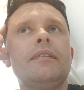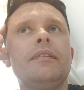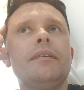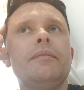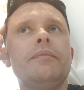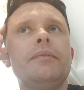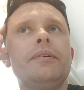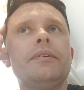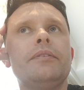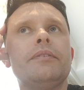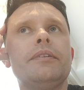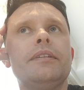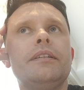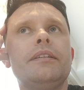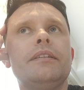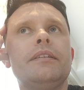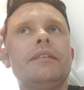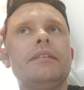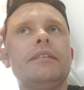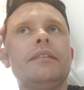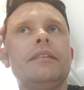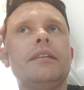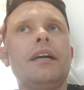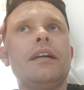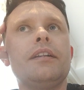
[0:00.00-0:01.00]
we got in
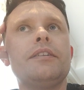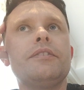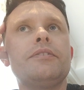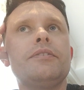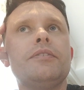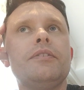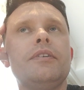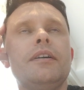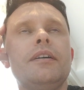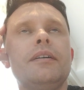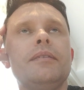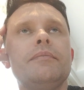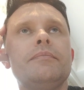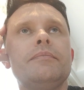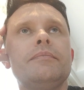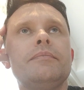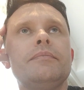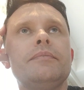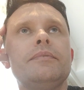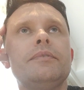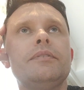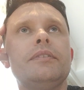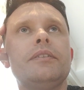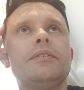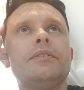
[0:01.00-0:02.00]
at lunchtime,
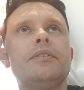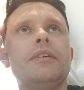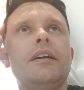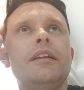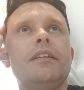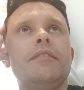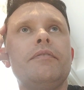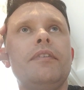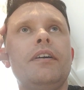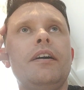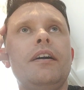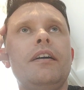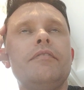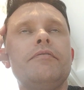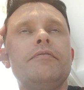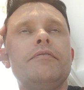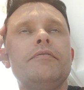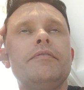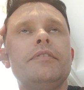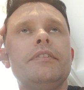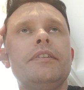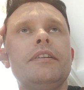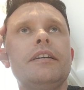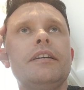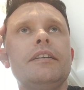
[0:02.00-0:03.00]
so that's kind of half
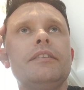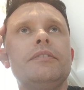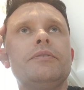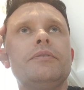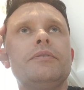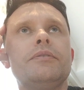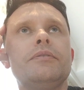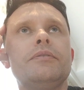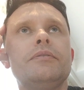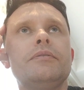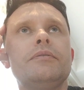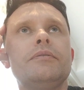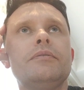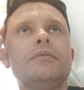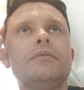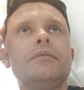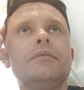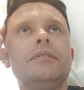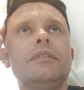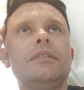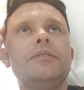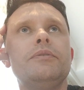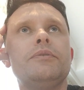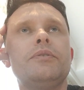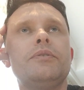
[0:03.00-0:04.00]
of a day too,
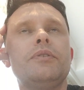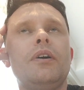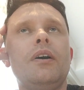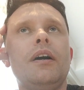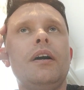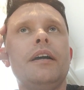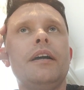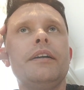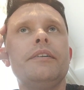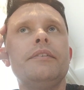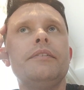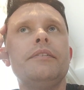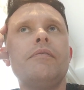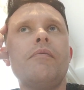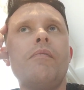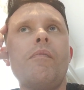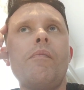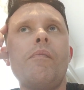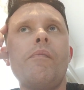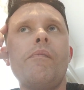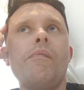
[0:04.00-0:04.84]
and you're tired.